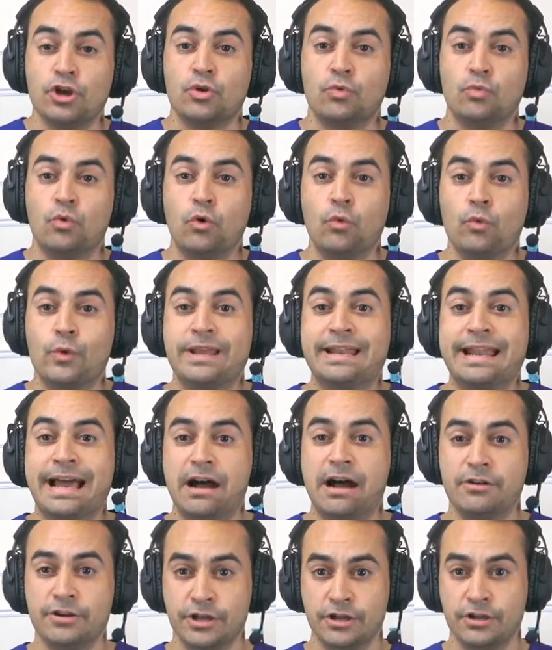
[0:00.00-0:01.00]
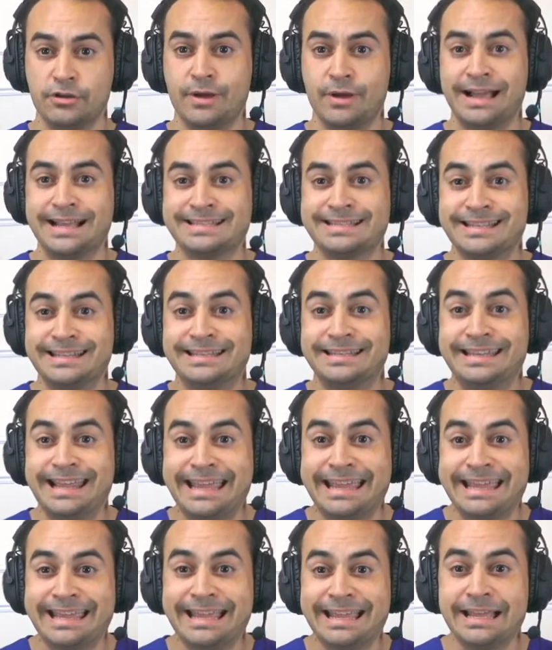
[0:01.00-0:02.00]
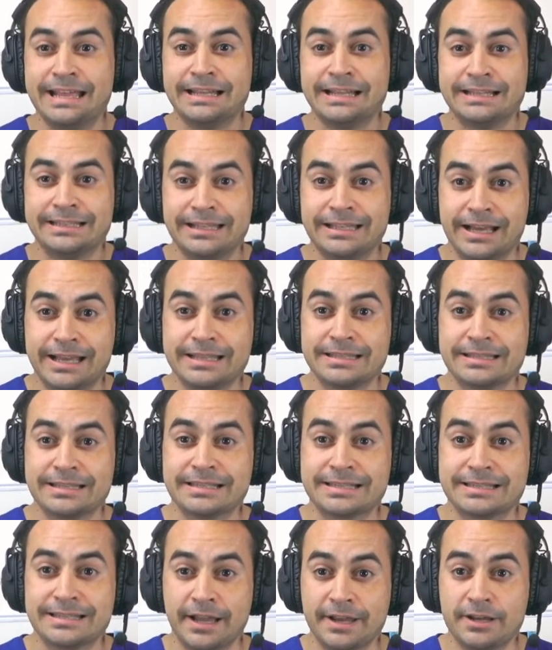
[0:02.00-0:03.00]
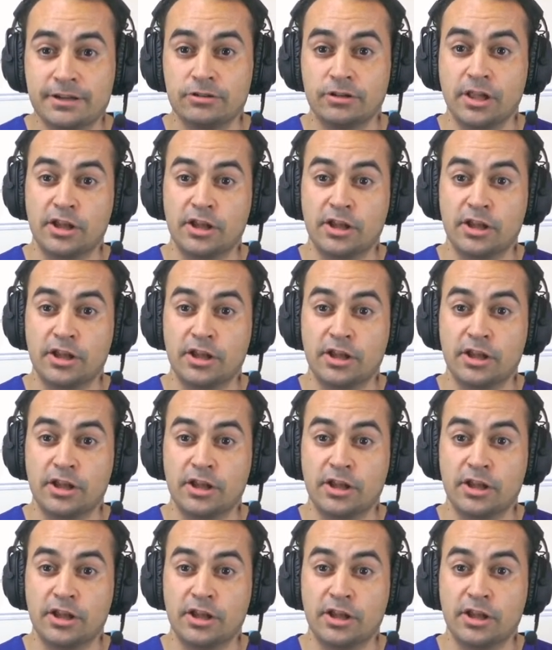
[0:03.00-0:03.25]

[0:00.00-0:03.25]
what we now know as the day-night cycle.